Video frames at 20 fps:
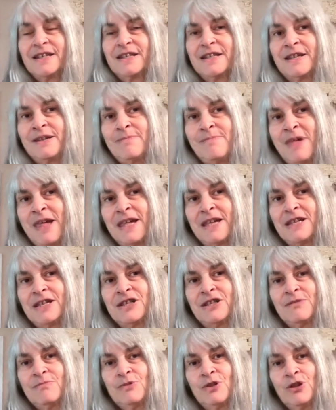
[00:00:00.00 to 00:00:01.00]
to make
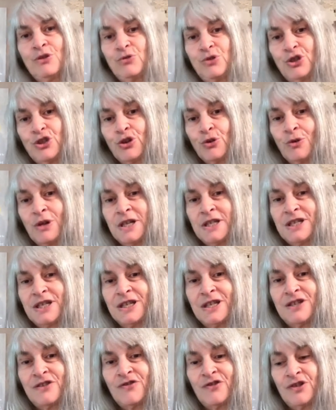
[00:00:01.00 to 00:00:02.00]
some new
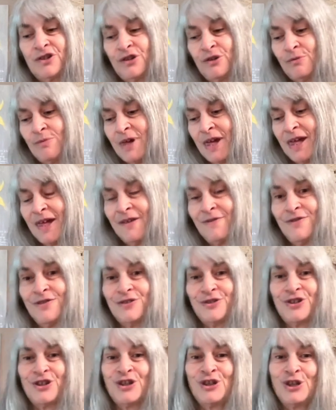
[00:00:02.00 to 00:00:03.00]
choices for new
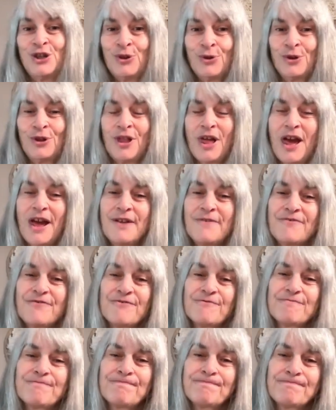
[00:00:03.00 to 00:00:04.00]
behaviors in your life.
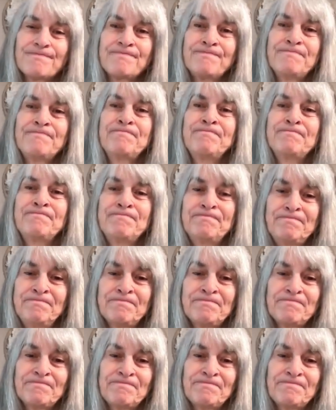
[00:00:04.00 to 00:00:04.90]
Hmm.